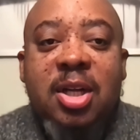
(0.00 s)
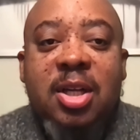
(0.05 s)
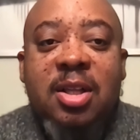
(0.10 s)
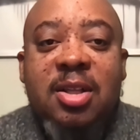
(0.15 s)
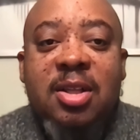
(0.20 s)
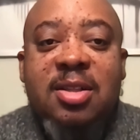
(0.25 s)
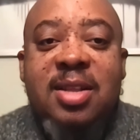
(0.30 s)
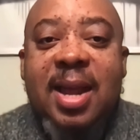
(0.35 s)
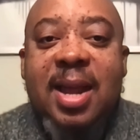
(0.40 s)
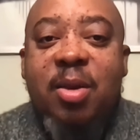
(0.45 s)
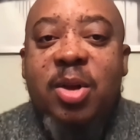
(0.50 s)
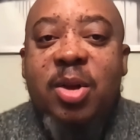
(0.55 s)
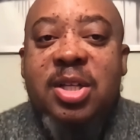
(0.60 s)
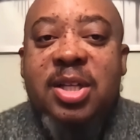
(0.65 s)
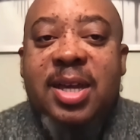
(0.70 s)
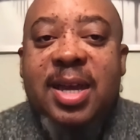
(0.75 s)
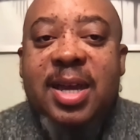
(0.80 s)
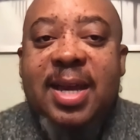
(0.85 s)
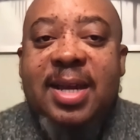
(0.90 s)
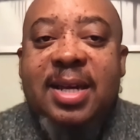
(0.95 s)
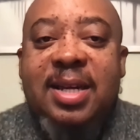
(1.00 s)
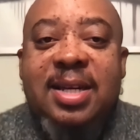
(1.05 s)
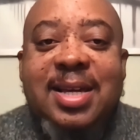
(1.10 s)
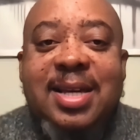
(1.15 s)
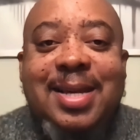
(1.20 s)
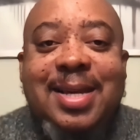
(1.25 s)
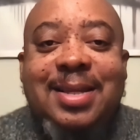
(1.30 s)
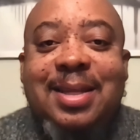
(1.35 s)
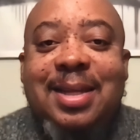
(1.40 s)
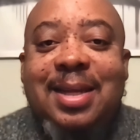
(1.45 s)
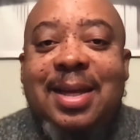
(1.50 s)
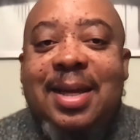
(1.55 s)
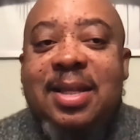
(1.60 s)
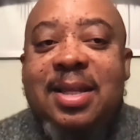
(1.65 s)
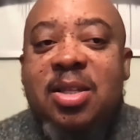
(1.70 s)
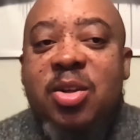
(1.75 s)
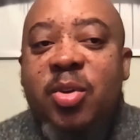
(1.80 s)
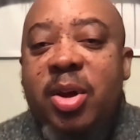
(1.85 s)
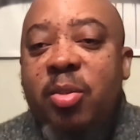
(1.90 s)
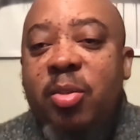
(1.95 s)
This language can easily
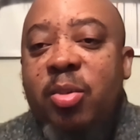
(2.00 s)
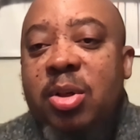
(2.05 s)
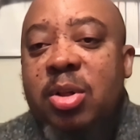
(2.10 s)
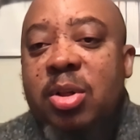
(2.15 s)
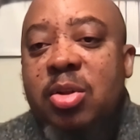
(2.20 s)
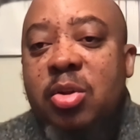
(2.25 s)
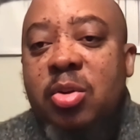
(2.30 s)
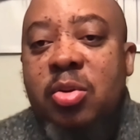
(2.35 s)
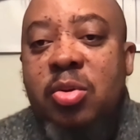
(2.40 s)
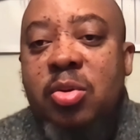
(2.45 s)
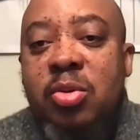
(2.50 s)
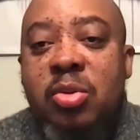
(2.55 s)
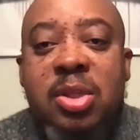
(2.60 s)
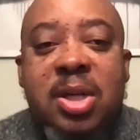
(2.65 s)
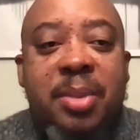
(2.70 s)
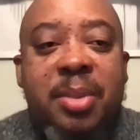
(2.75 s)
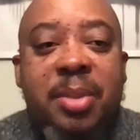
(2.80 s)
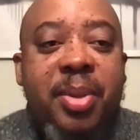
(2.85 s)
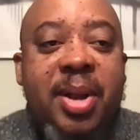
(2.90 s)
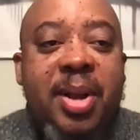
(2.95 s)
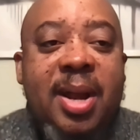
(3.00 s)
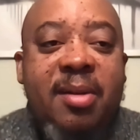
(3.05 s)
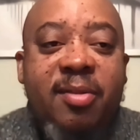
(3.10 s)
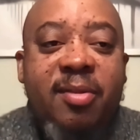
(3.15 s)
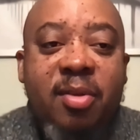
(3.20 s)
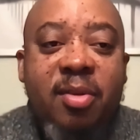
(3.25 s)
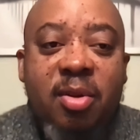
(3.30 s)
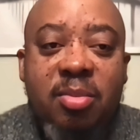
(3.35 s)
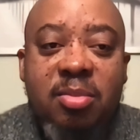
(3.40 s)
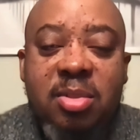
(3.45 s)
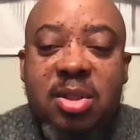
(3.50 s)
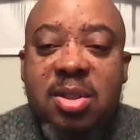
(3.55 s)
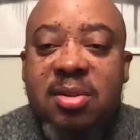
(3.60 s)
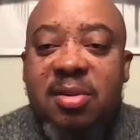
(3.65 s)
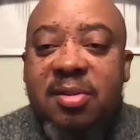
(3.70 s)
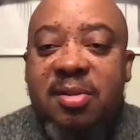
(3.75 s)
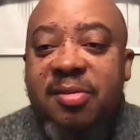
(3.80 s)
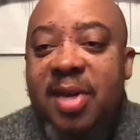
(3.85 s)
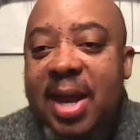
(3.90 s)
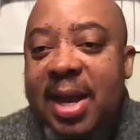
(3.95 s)
integrate with tools and platforms
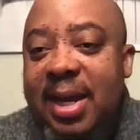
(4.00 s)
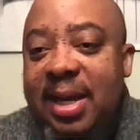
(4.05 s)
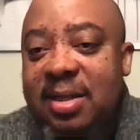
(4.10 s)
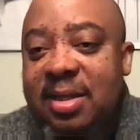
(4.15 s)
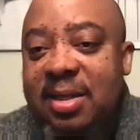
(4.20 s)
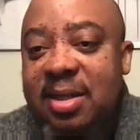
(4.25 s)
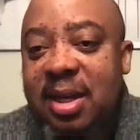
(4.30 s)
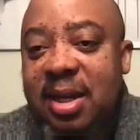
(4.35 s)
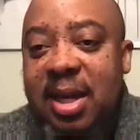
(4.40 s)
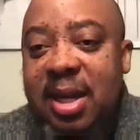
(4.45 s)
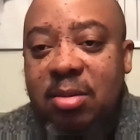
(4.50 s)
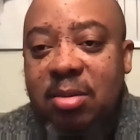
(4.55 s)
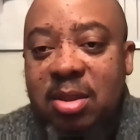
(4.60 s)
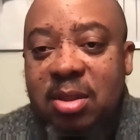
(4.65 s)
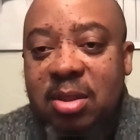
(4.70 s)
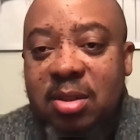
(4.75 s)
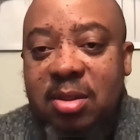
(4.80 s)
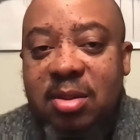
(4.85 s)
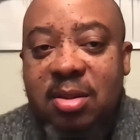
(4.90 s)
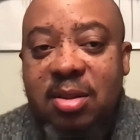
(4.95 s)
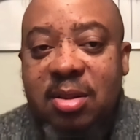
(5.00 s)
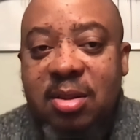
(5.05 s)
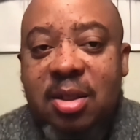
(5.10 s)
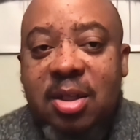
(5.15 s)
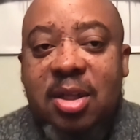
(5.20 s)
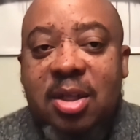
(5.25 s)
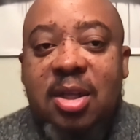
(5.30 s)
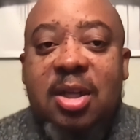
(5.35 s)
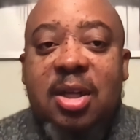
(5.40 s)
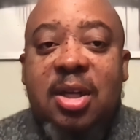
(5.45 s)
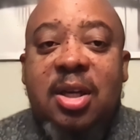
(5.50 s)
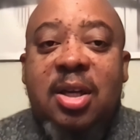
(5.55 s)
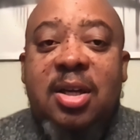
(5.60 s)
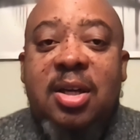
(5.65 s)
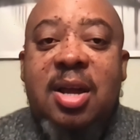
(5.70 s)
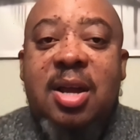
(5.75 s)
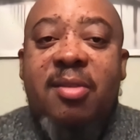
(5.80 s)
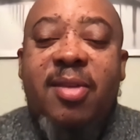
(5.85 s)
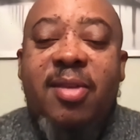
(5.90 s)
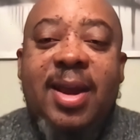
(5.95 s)
in finance and accounting.
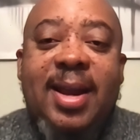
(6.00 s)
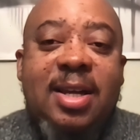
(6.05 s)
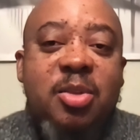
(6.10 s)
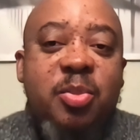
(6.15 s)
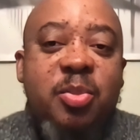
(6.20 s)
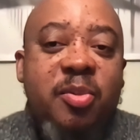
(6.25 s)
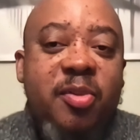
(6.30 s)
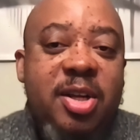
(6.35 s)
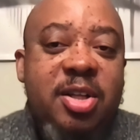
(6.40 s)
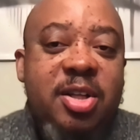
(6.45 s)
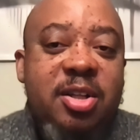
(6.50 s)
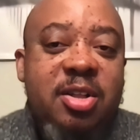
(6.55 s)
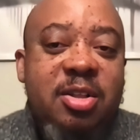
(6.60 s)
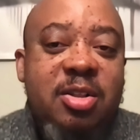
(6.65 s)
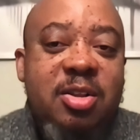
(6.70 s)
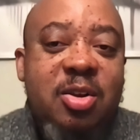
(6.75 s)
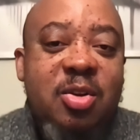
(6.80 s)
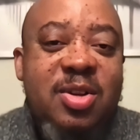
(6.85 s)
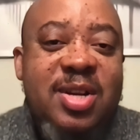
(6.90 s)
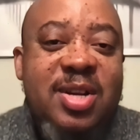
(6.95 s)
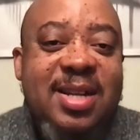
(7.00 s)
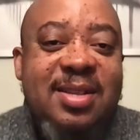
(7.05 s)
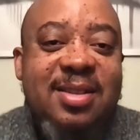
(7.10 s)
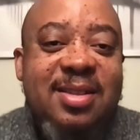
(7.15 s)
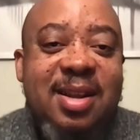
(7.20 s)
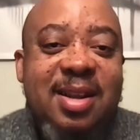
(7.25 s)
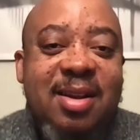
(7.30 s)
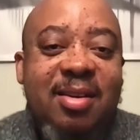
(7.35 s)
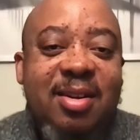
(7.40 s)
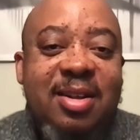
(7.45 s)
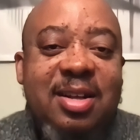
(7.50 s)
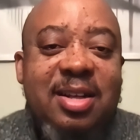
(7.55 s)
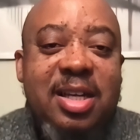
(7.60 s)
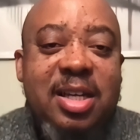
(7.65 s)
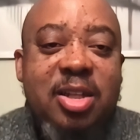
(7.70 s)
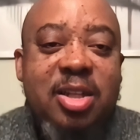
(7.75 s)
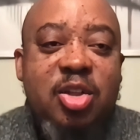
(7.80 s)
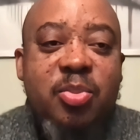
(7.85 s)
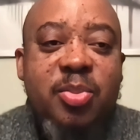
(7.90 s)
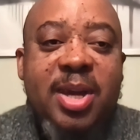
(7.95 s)
Now, finance professionals don't necessarily
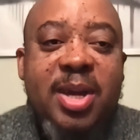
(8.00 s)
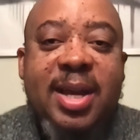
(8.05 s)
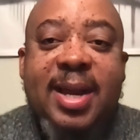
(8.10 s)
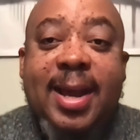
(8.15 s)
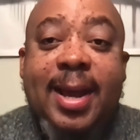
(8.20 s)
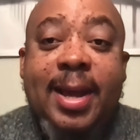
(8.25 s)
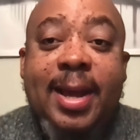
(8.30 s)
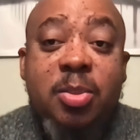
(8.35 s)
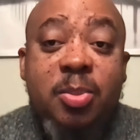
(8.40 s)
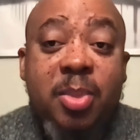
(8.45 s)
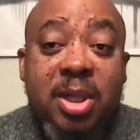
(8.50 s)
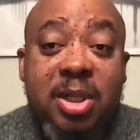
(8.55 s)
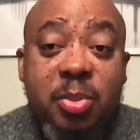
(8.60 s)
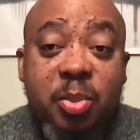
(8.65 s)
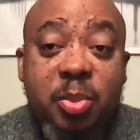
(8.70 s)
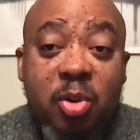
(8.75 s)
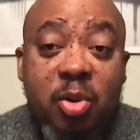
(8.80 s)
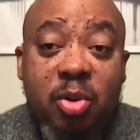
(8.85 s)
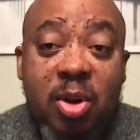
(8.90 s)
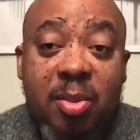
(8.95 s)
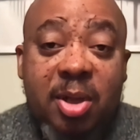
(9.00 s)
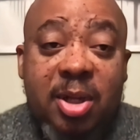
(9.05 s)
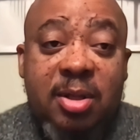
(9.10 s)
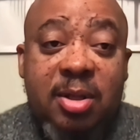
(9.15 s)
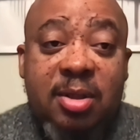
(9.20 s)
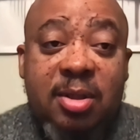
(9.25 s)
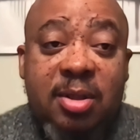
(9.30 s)
need to be an expert programmer